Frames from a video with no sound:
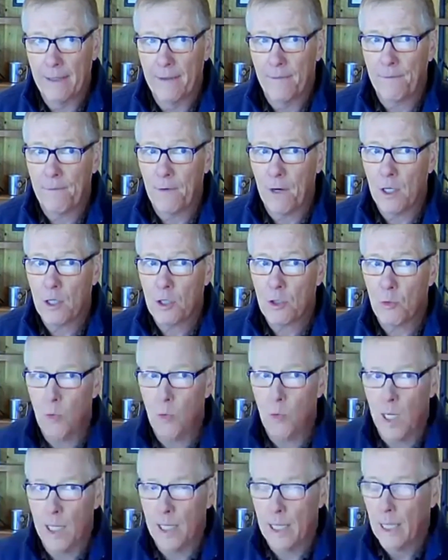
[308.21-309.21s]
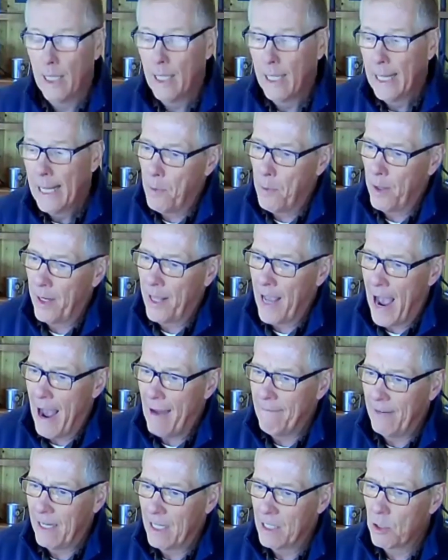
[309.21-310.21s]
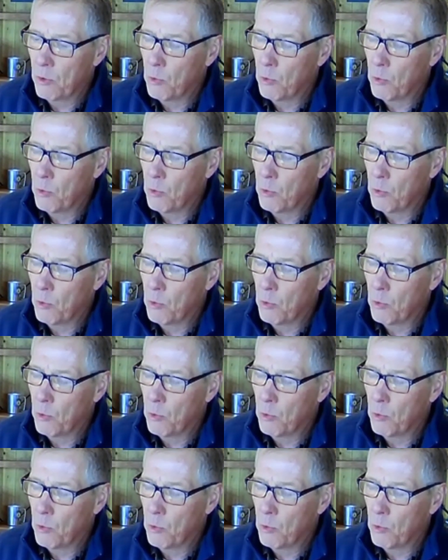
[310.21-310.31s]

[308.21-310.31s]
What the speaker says: The first one are pretty obvious.